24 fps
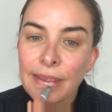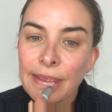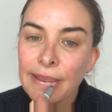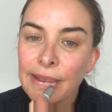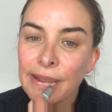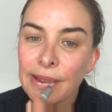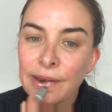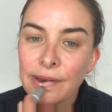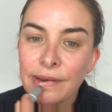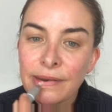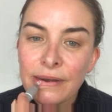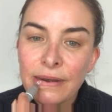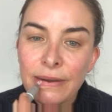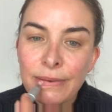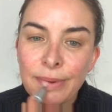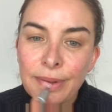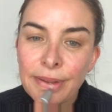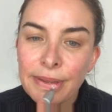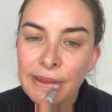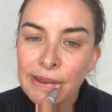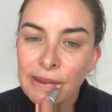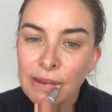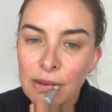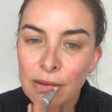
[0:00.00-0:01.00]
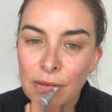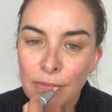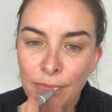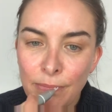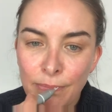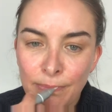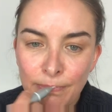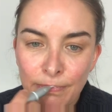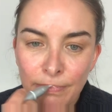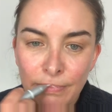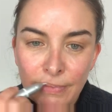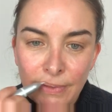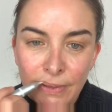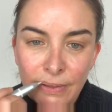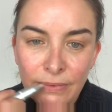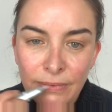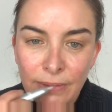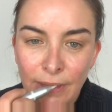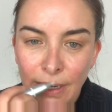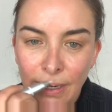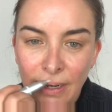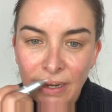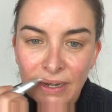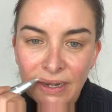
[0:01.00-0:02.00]
And I'm gonna put that on because
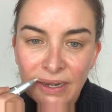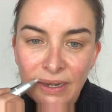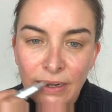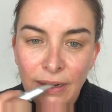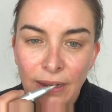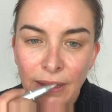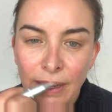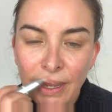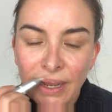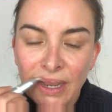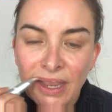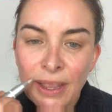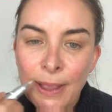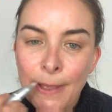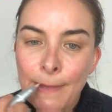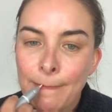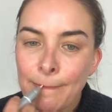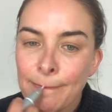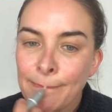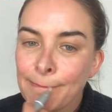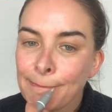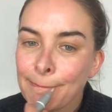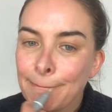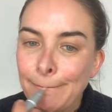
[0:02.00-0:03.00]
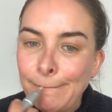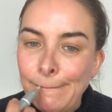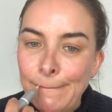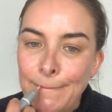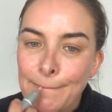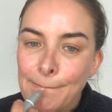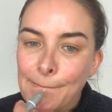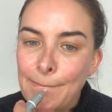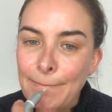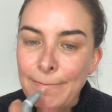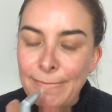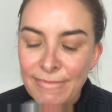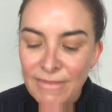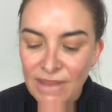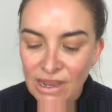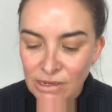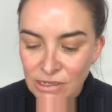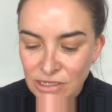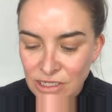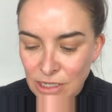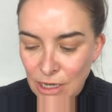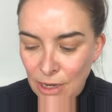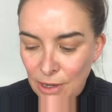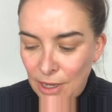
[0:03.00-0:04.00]
that can like
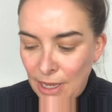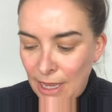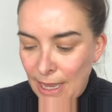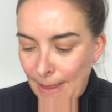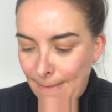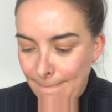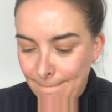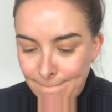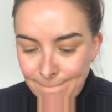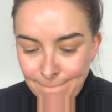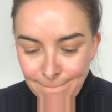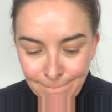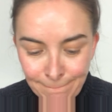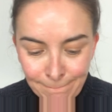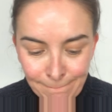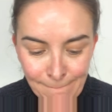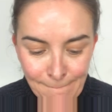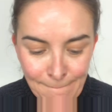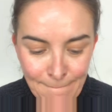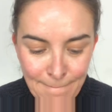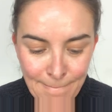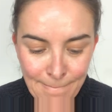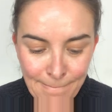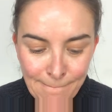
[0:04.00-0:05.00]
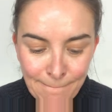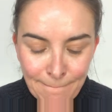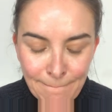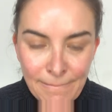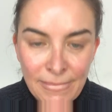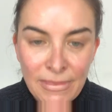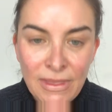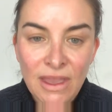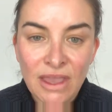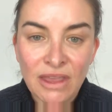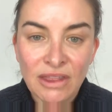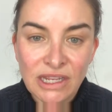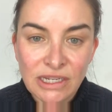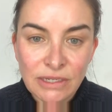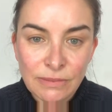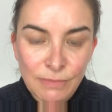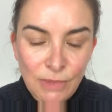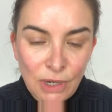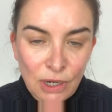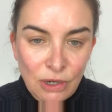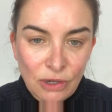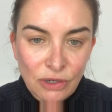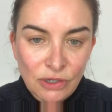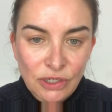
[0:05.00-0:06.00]
soak in this
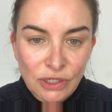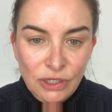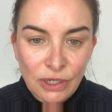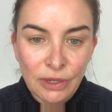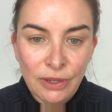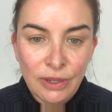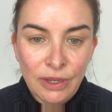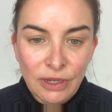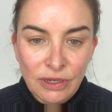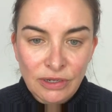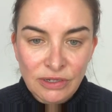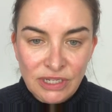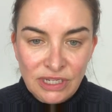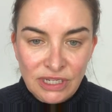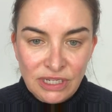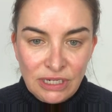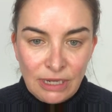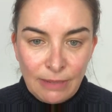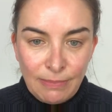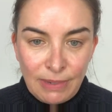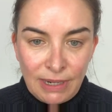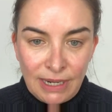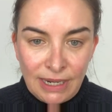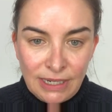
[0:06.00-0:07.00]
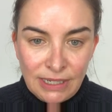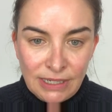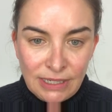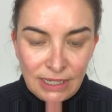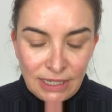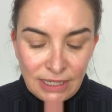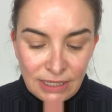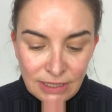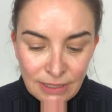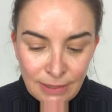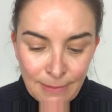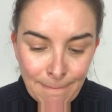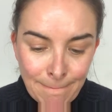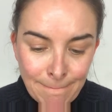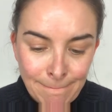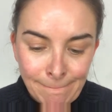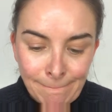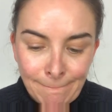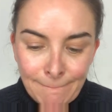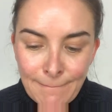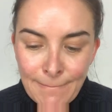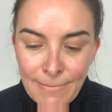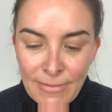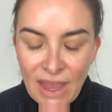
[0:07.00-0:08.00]
mask because it's double-ended.
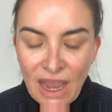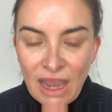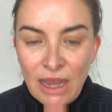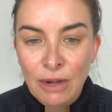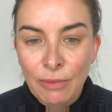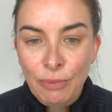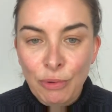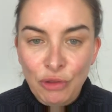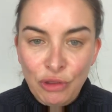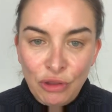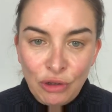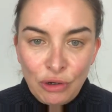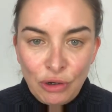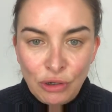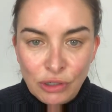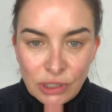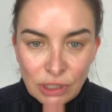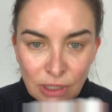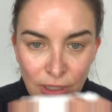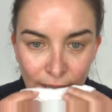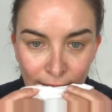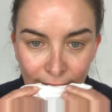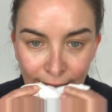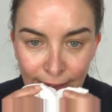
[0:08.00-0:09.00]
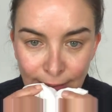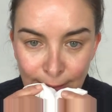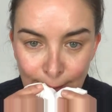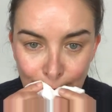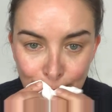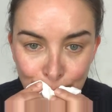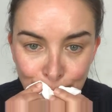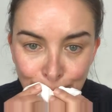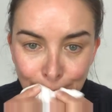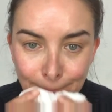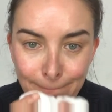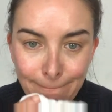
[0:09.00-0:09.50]
And I'll put the gloss on later.